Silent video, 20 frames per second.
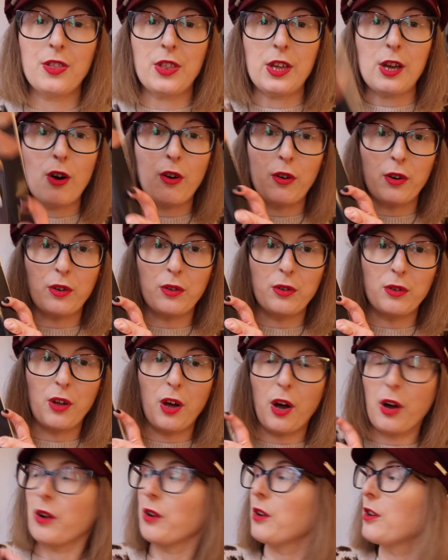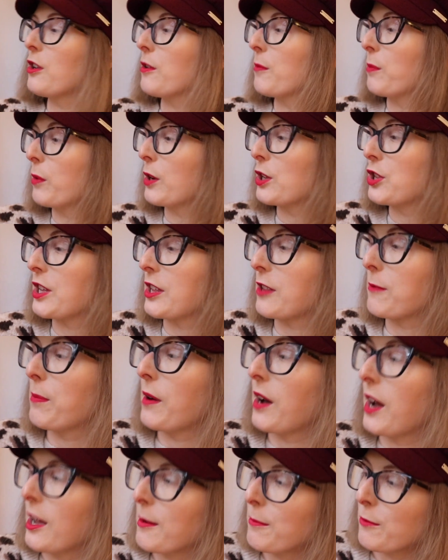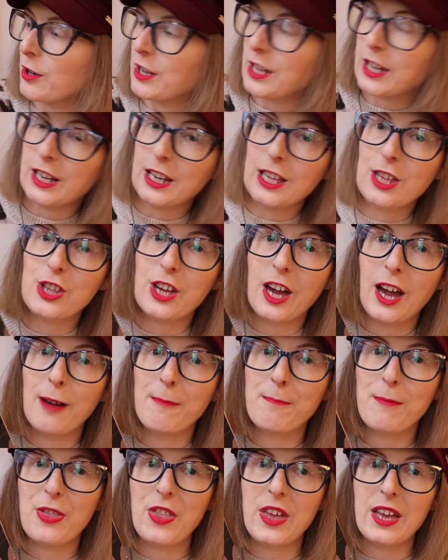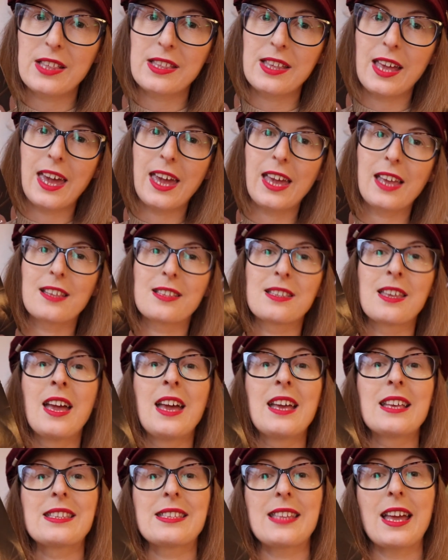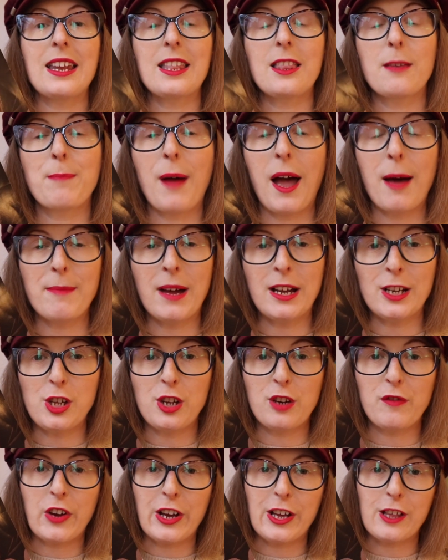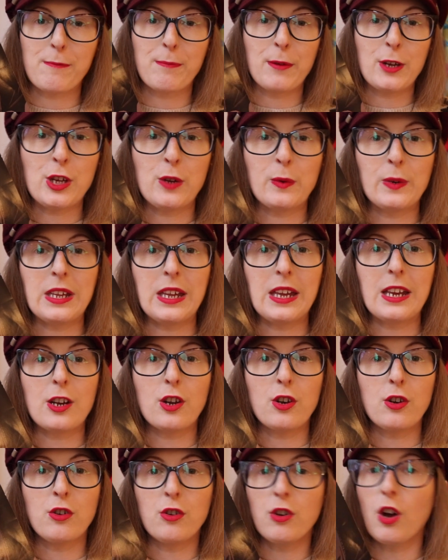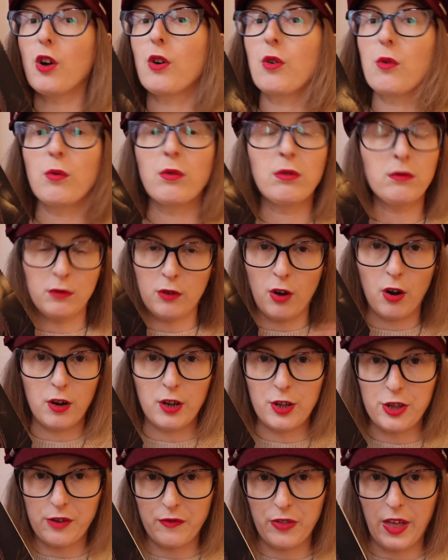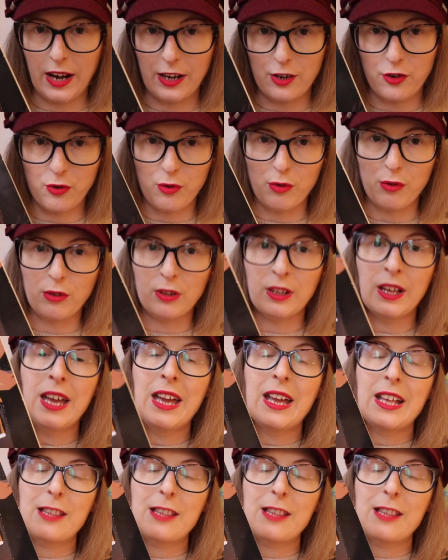The Oracle Code, which is by Marika Nijkamp. This is set in the Batman universe, you need no knowledge of that at all.